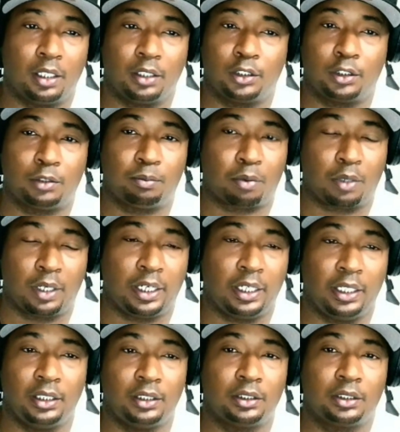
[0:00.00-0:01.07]

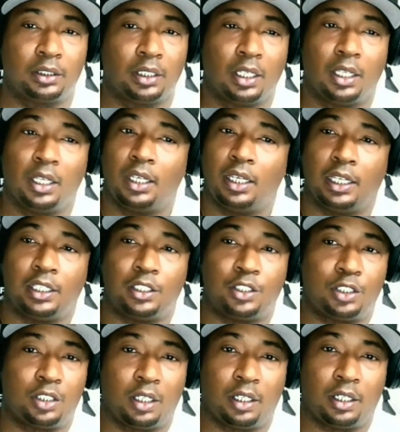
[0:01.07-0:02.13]
springs and
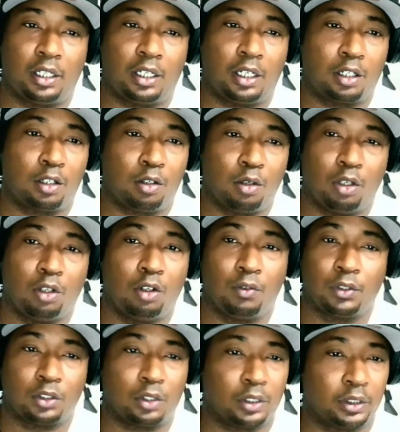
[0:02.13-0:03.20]

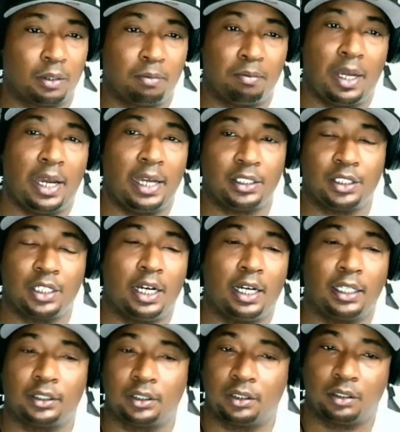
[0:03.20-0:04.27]
coilovers on some bad
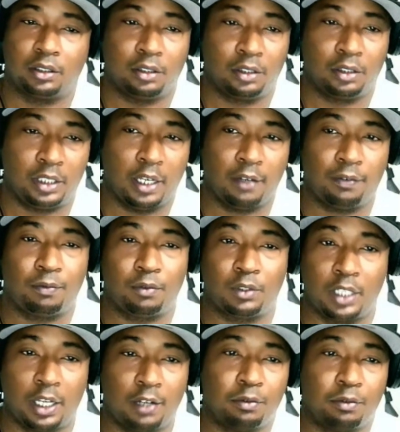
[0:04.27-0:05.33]
shocks.
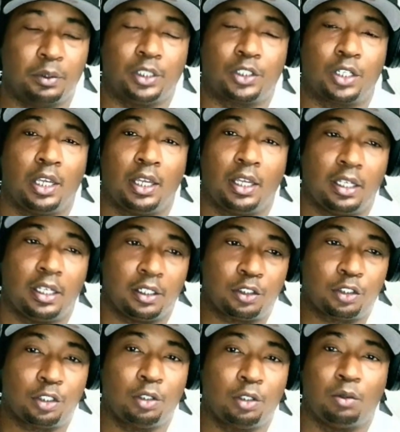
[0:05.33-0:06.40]
Definitely.
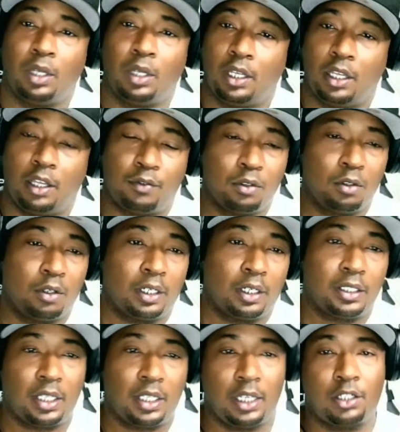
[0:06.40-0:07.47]
Two, if you're going to
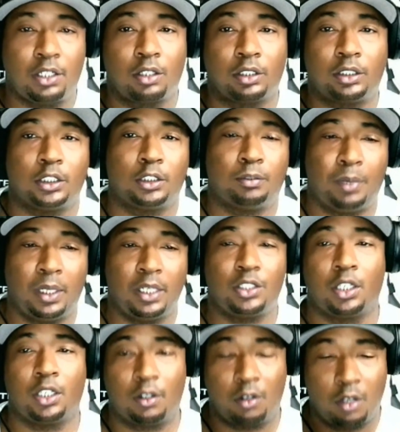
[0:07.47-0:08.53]
take your
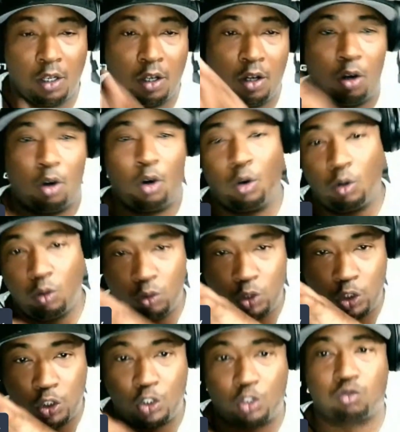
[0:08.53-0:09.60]
suspension, whole
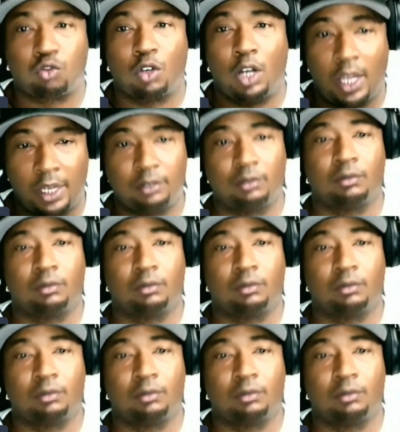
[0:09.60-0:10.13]
strut